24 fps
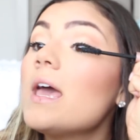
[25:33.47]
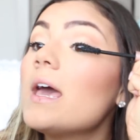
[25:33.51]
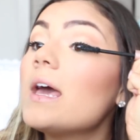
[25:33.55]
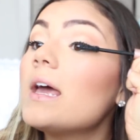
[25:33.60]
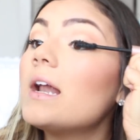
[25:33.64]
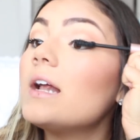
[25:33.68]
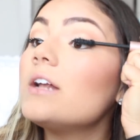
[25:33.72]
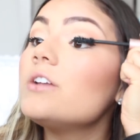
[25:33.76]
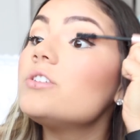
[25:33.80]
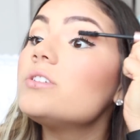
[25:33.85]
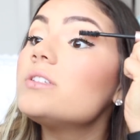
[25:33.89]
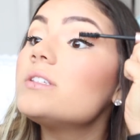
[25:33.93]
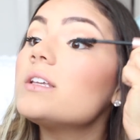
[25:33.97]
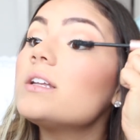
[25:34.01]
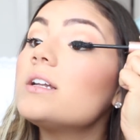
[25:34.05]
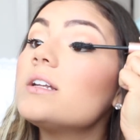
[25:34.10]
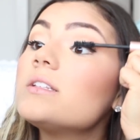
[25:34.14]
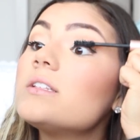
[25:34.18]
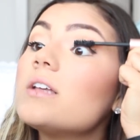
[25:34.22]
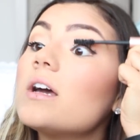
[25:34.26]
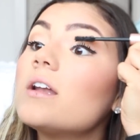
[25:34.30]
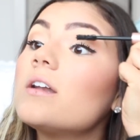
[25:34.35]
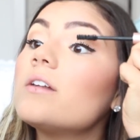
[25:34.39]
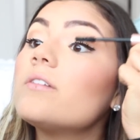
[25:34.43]
and I just did
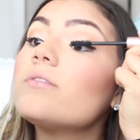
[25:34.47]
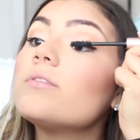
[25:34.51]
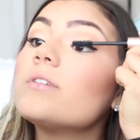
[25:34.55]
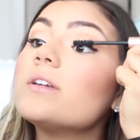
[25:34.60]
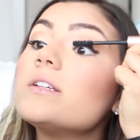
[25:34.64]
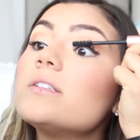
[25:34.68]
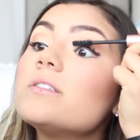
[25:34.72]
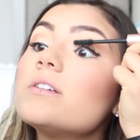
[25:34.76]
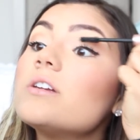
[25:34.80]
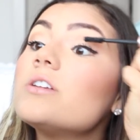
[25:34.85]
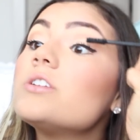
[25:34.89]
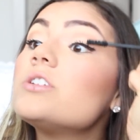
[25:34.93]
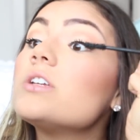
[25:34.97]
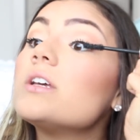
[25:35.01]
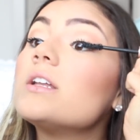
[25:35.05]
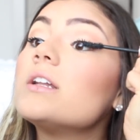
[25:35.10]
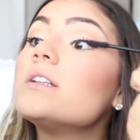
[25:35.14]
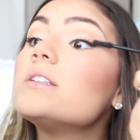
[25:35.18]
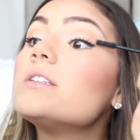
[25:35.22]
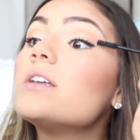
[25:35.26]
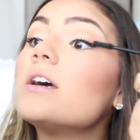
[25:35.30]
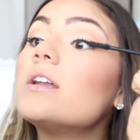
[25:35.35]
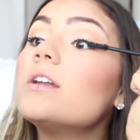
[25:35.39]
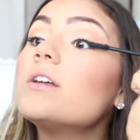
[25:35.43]
a ton of research
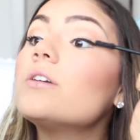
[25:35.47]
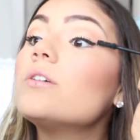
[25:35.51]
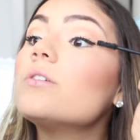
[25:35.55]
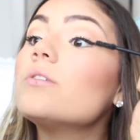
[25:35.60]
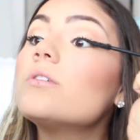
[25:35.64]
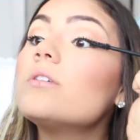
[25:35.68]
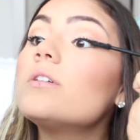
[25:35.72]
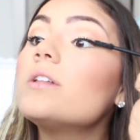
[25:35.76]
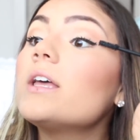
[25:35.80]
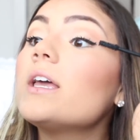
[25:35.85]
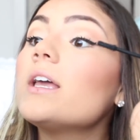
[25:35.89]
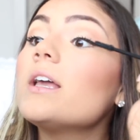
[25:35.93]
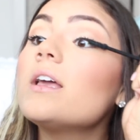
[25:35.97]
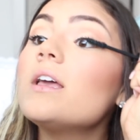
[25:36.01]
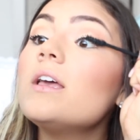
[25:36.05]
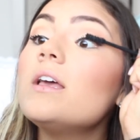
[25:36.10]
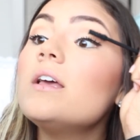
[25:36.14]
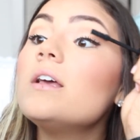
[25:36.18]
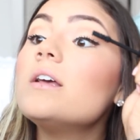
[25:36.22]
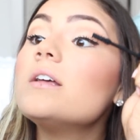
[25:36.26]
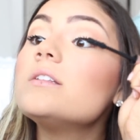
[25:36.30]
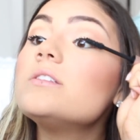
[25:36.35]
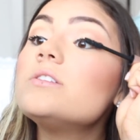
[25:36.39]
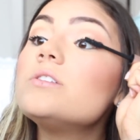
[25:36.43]
and a ton of googling
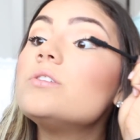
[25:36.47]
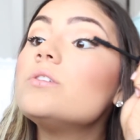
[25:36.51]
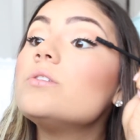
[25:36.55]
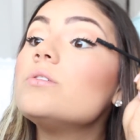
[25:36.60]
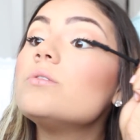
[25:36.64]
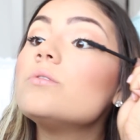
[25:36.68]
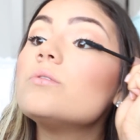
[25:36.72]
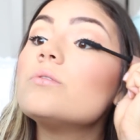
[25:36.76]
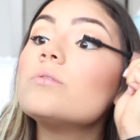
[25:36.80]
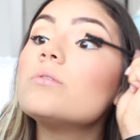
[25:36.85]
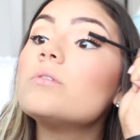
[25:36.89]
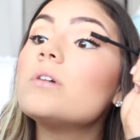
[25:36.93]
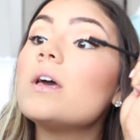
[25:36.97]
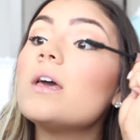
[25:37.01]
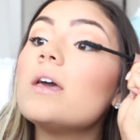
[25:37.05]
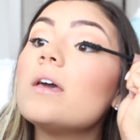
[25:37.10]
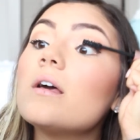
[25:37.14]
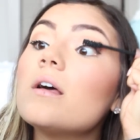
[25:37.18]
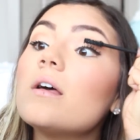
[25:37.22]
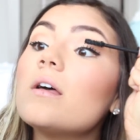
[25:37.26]
to